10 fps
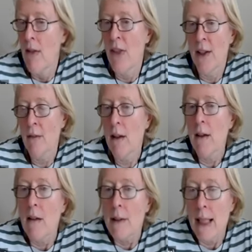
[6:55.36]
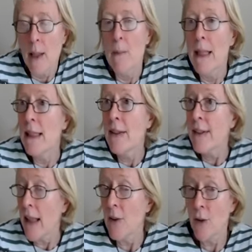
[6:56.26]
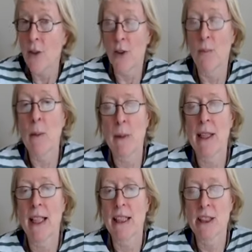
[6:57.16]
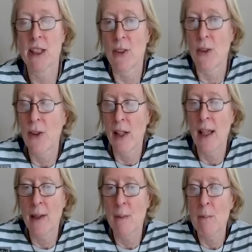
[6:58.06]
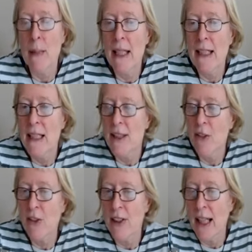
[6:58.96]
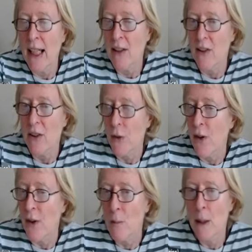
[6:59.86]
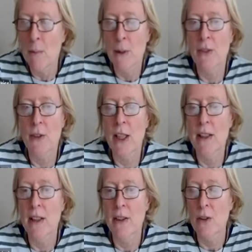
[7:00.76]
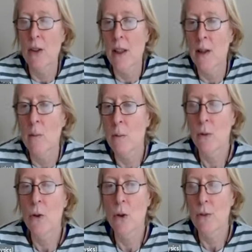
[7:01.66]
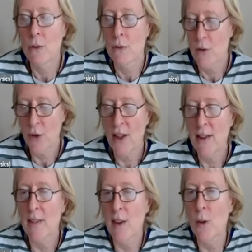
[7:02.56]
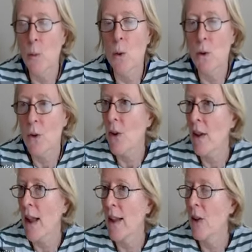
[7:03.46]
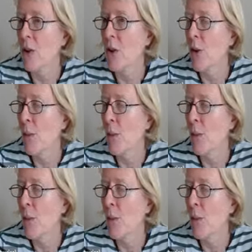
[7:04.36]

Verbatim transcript: there are now many thousands of publications and many different angles that people have taken um, to study these walks. And I could